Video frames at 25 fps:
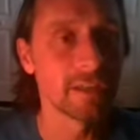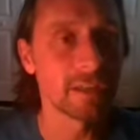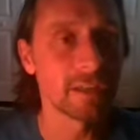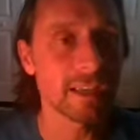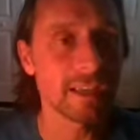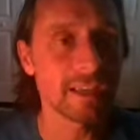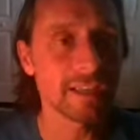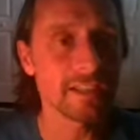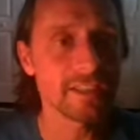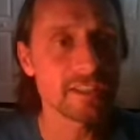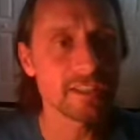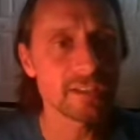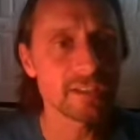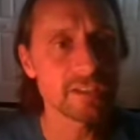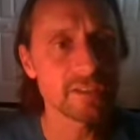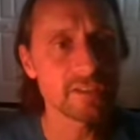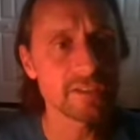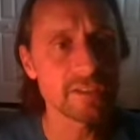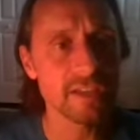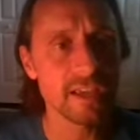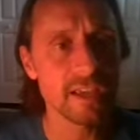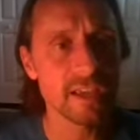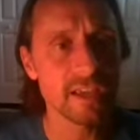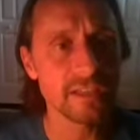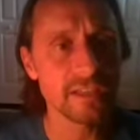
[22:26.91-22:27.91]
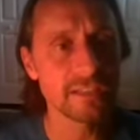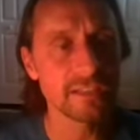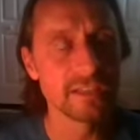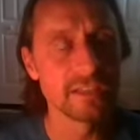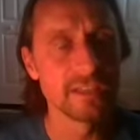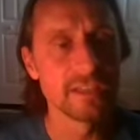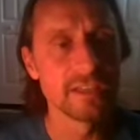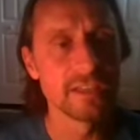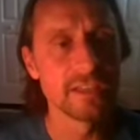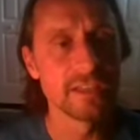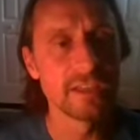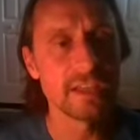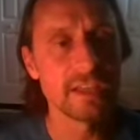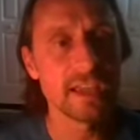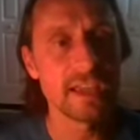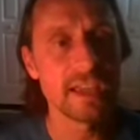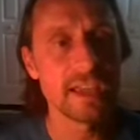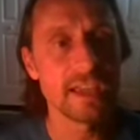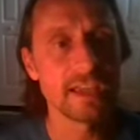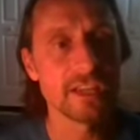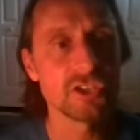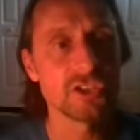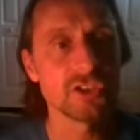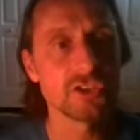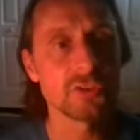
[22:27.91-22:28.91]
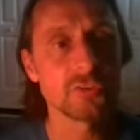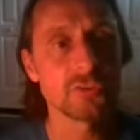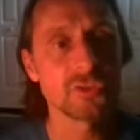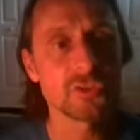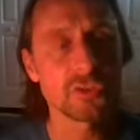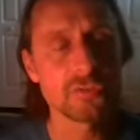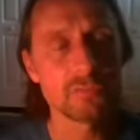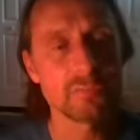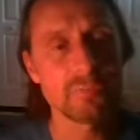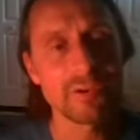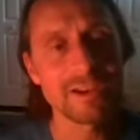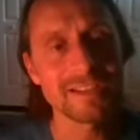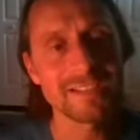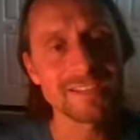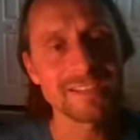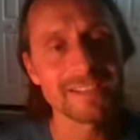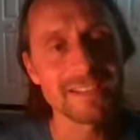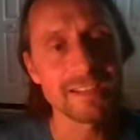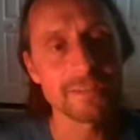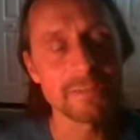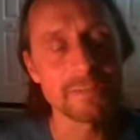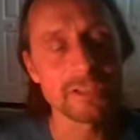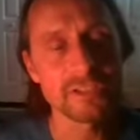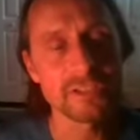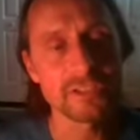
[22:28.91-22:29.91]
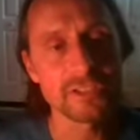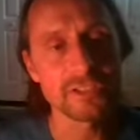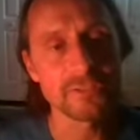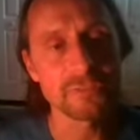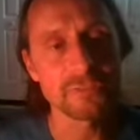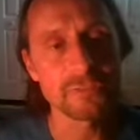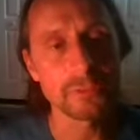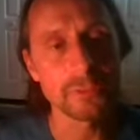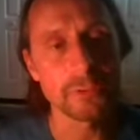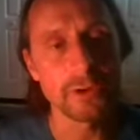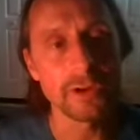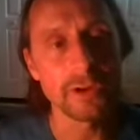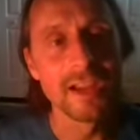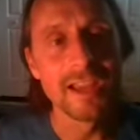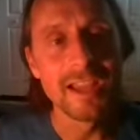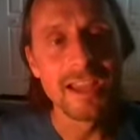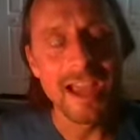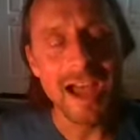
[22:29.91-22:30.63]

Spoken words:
Hands at your side, and you're sort of pressing them into the floor.